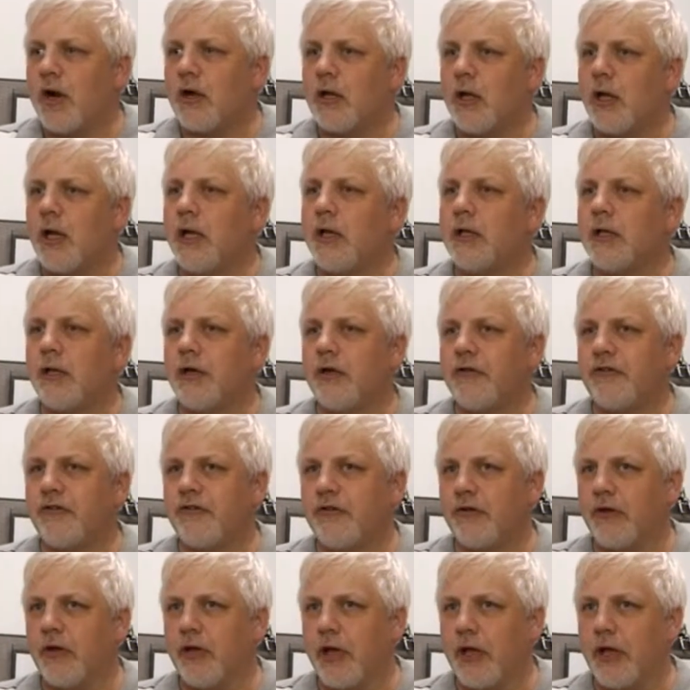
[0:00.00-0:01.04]
So our client
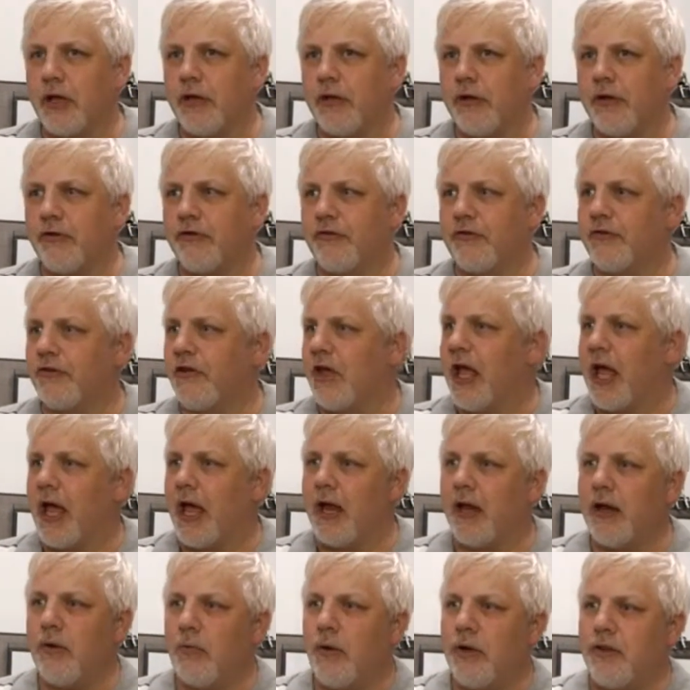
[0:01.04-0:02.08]
list is
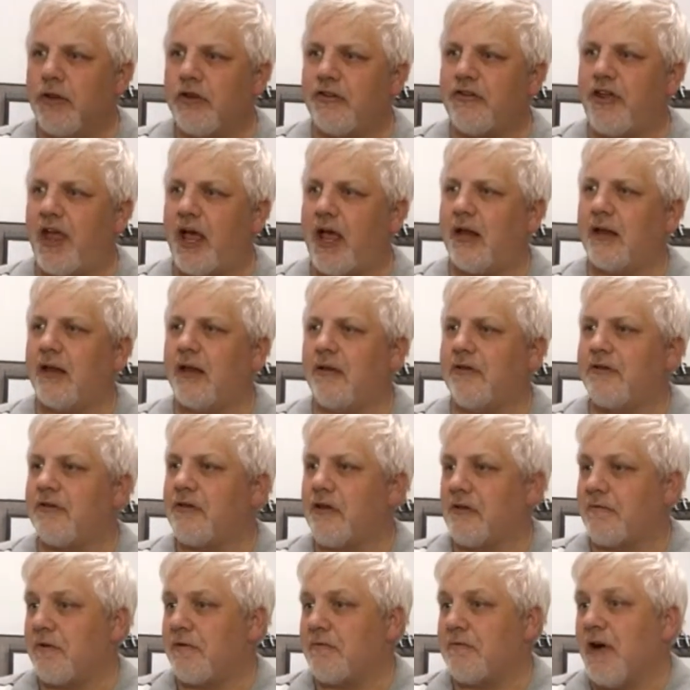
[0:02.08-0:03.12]
anyone that's handling
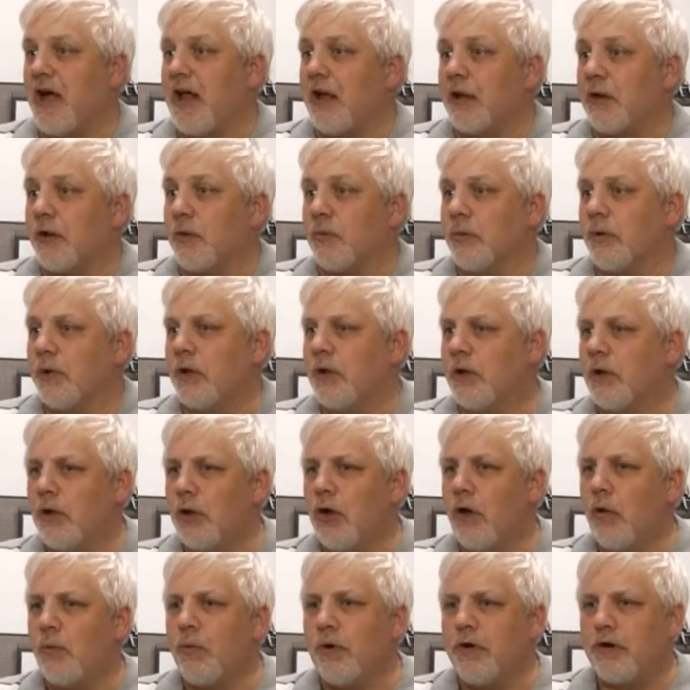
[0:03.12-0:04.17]
stuff of value.
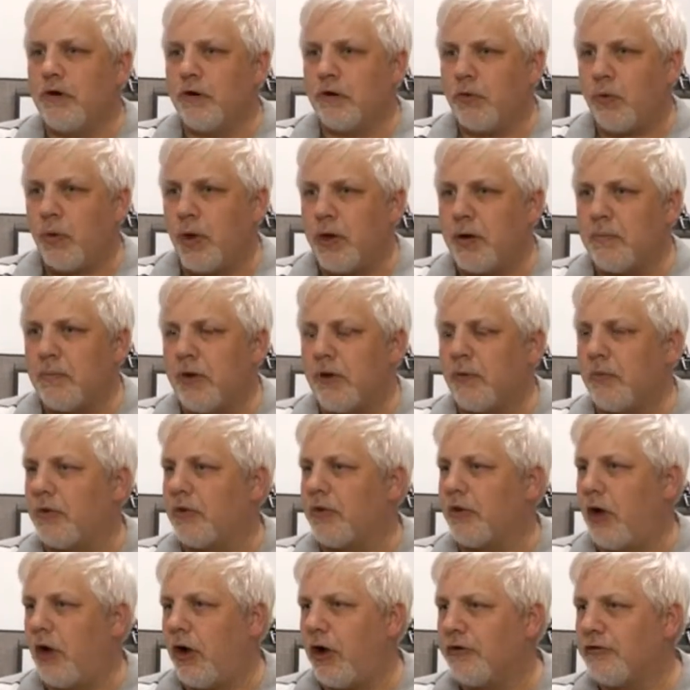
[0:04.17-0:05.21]
We deal quite a bit
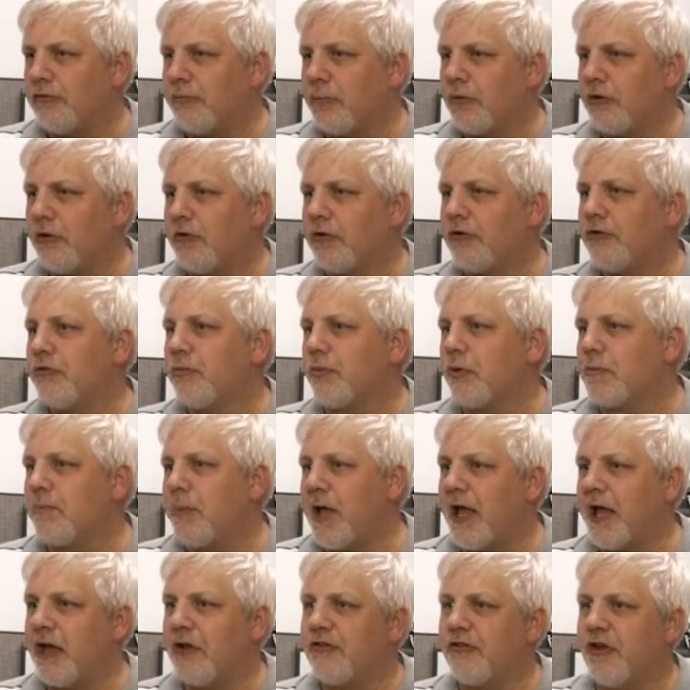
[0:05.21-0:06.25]
with hospitals, with
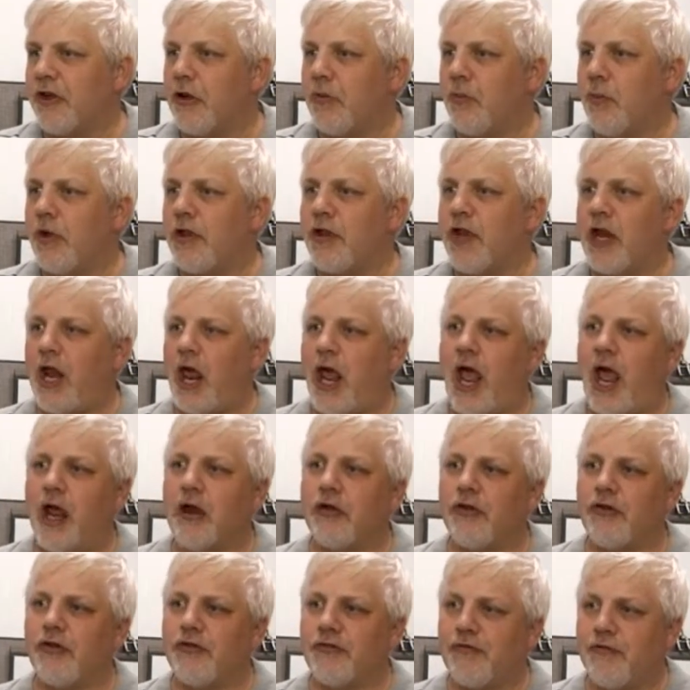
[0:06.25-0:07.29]
banks, anyone that
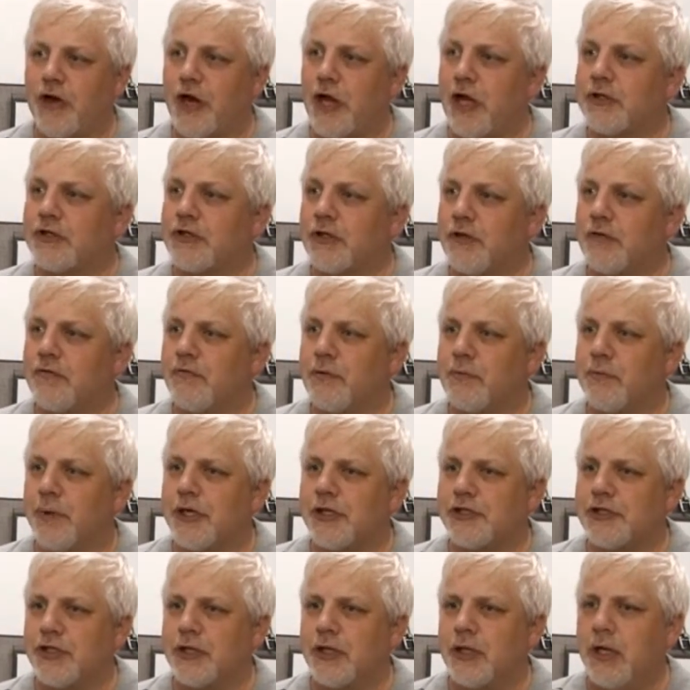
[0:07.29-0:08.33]
handles financial
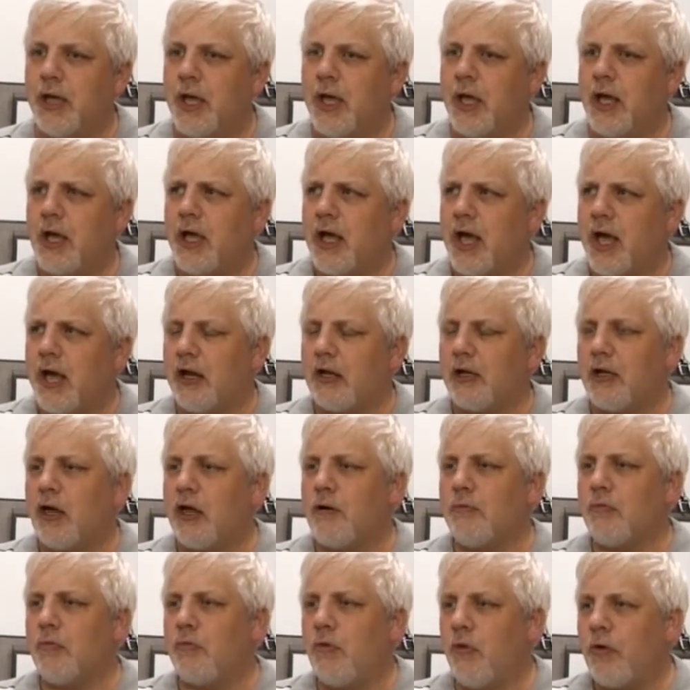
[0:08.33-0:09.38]
information, and a
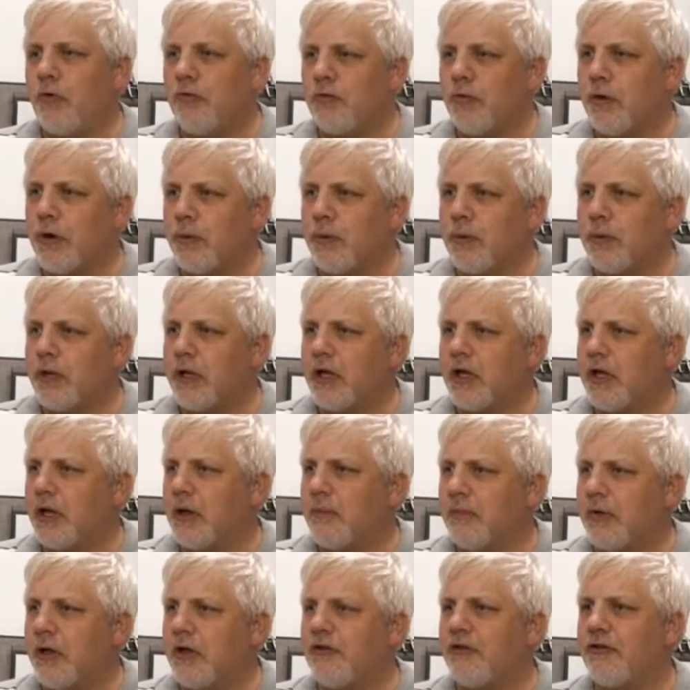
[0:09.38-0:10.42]
lot more frequently
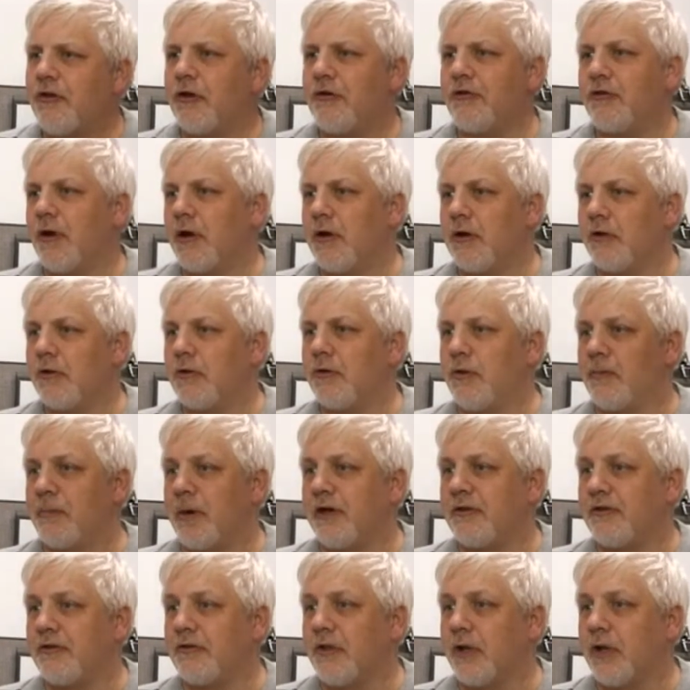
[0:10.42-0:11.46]
companies that are trying to do the
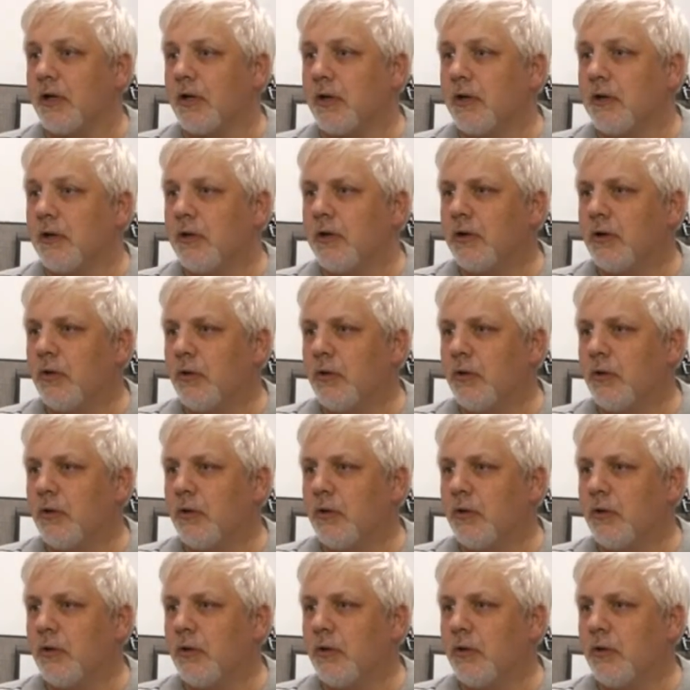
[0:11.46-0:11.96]
best thing.